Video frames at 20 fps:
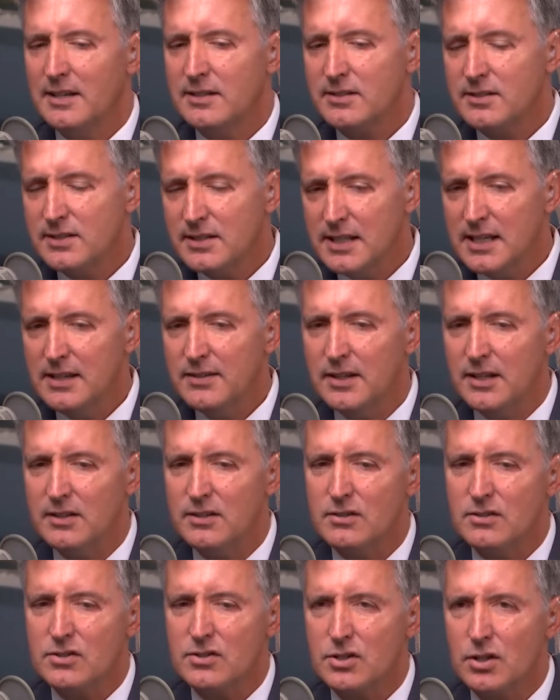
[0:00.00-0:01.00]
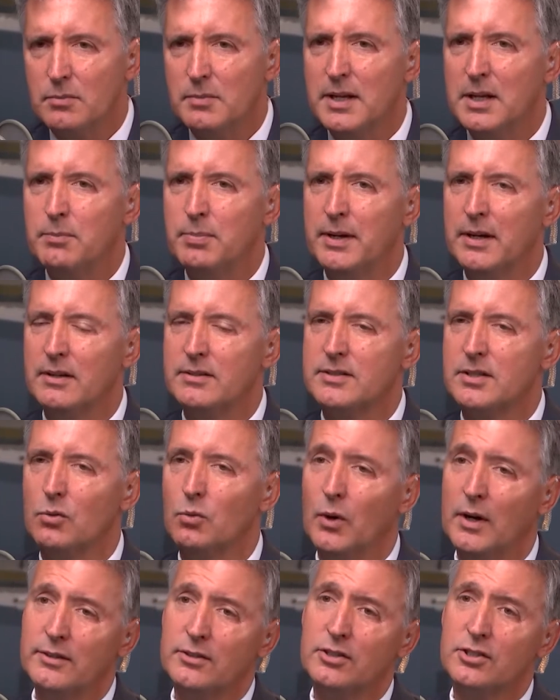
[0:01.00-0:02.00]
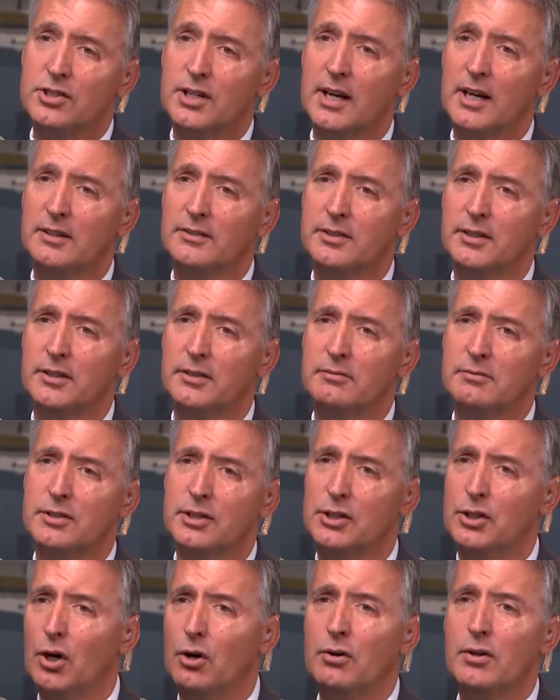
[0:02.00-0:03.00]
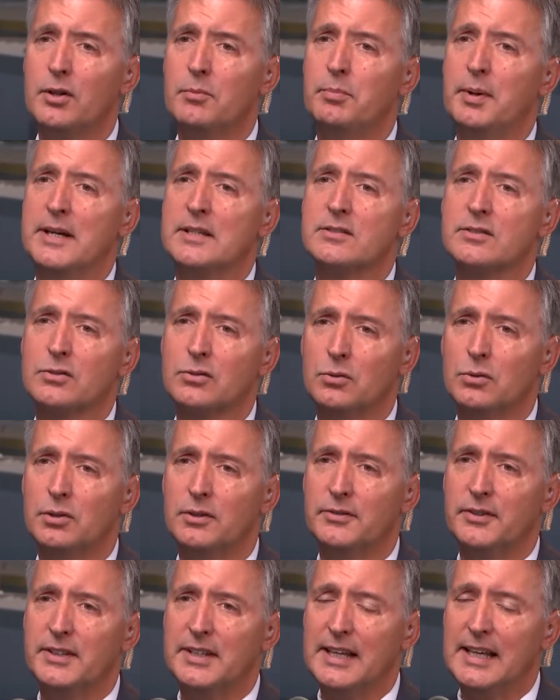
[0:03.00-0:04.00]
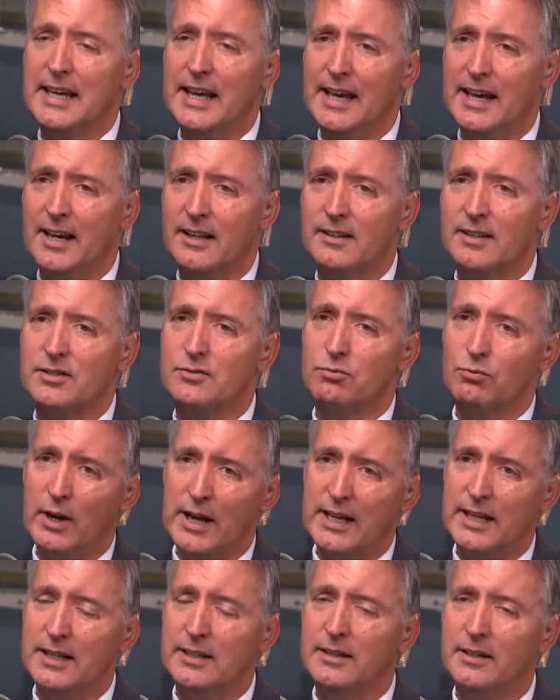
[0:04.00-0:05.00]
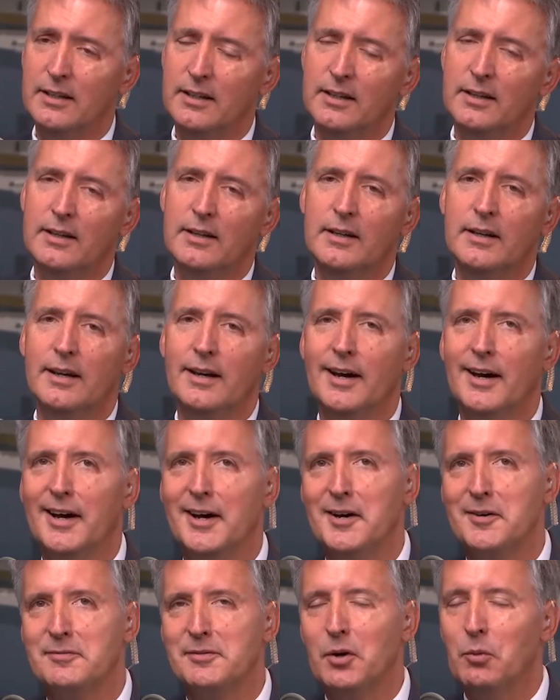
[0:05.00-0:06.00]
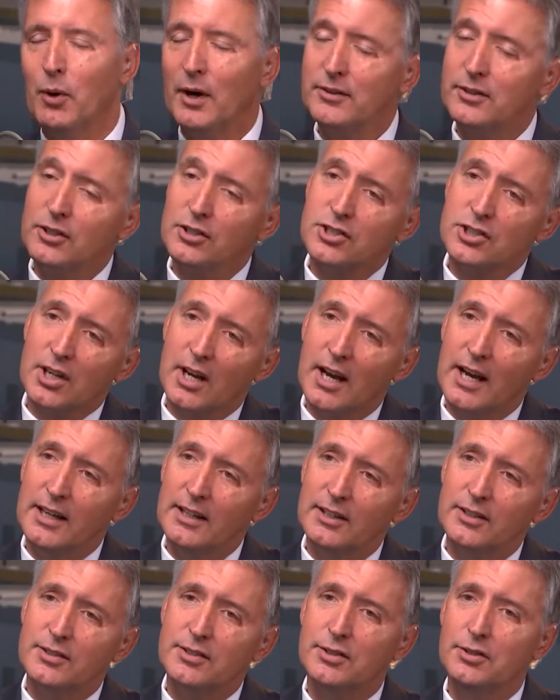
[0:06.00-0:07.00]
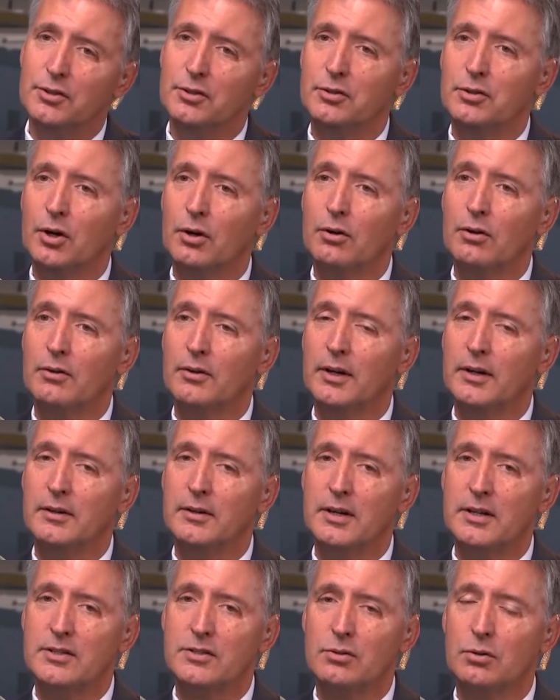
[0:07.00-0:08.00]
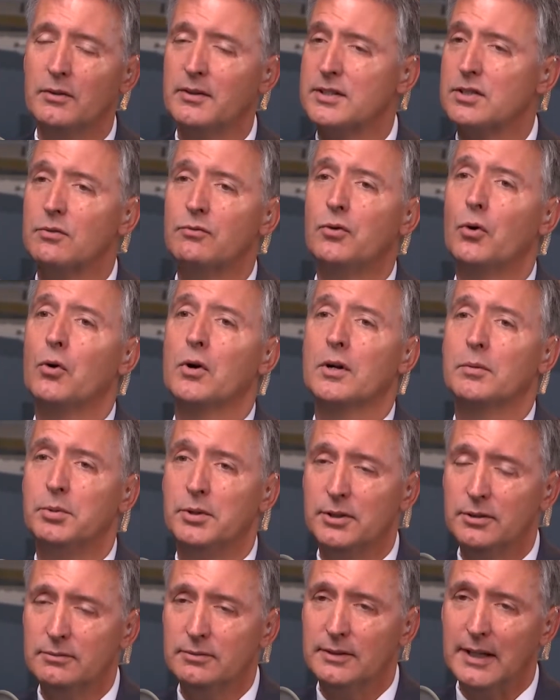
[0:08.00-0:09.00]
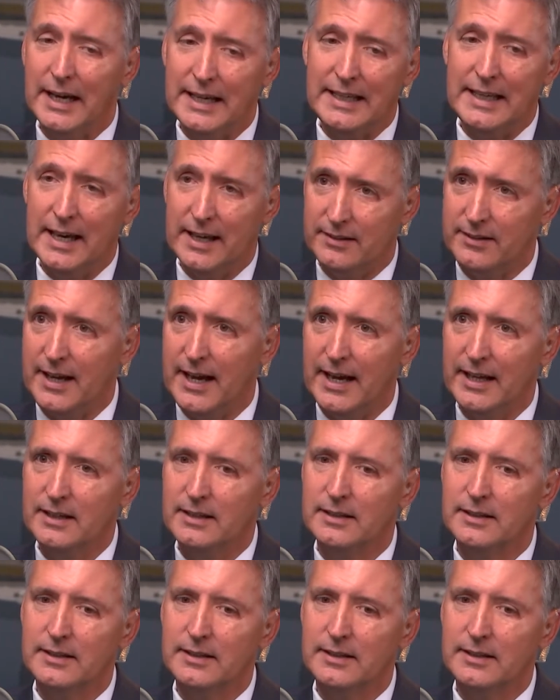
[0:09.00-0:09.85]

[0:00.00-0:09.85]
see that so many parents, they want their child to go to the best school that they can that's rated. They want their child to go to a school that's affordable. I get that.